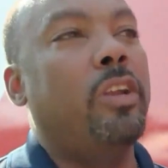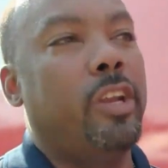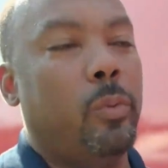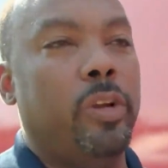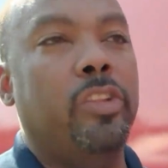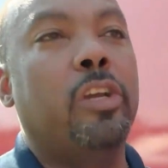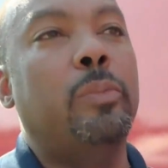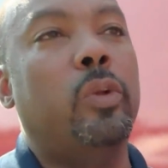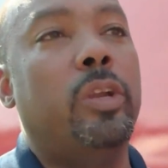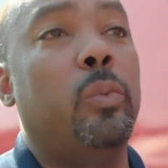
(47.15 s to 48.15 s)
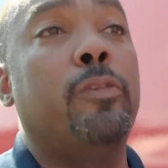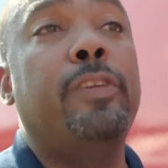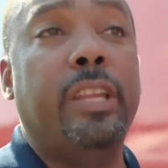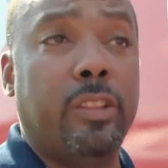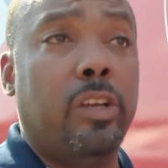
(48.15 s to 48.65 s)
here, we're in the community, we're
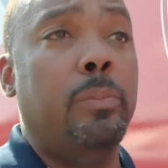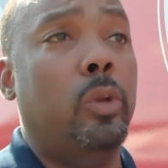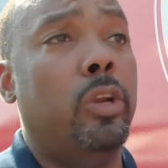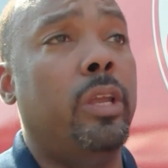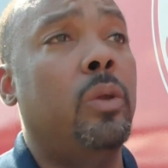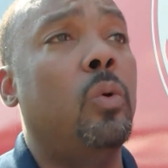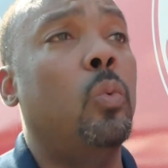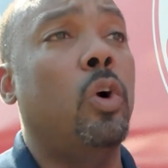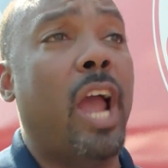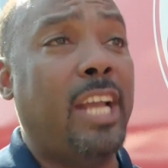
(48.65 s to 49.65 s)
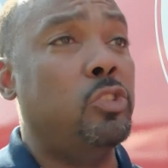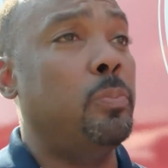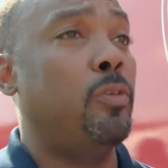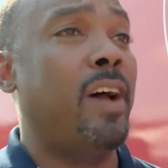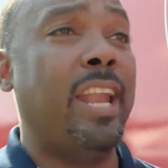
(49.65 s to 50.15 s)
feeding the community. We're actually
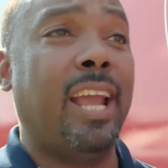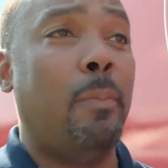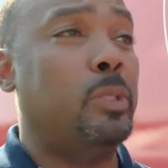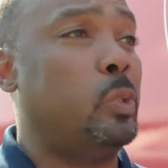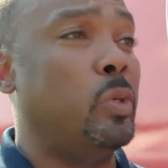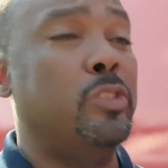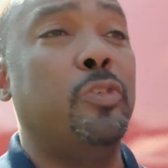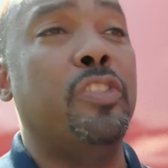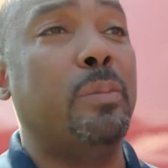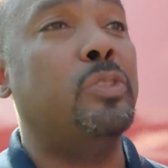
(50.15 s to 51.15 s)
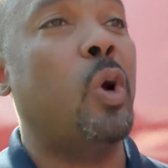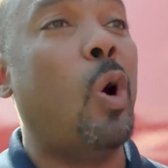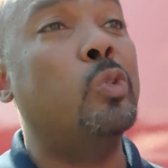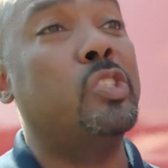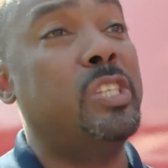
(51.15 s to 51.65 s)
providing opportunities for them to
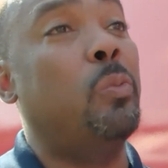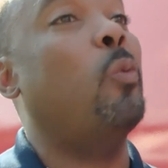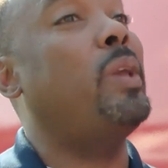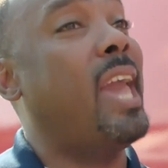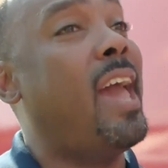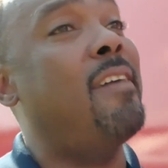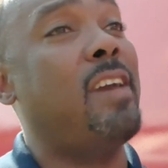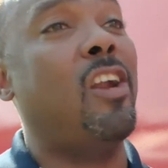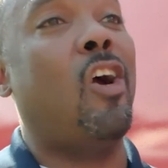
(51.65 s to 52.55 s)
also see what we have at our